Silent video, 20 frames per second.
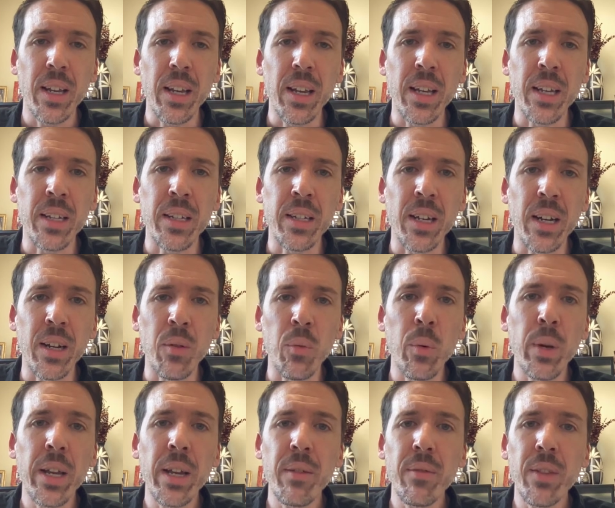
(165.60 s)
And
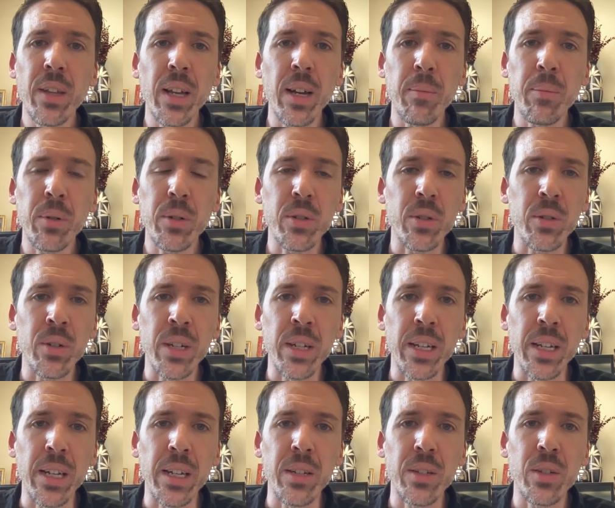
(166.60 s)
we have the
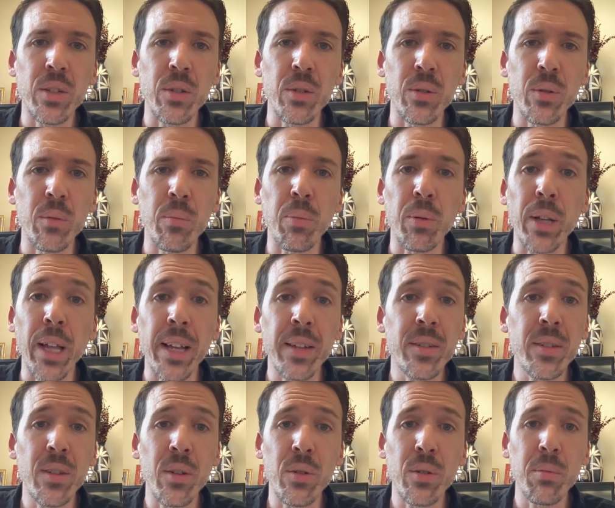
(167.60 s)
opportunity to
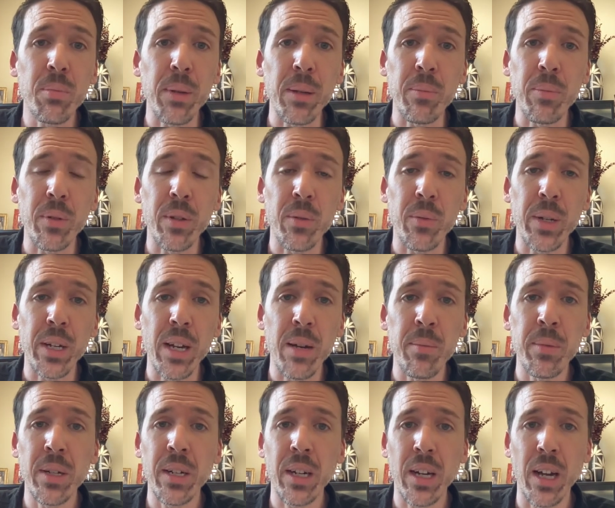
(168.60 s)
bless those people that we
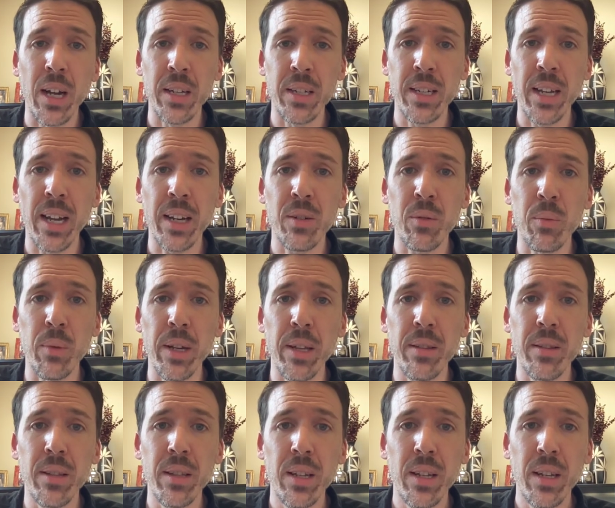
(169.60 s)
come into contact
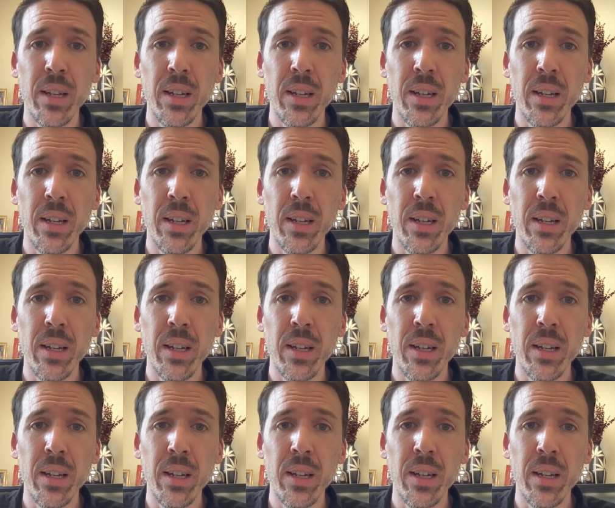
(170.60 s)
with.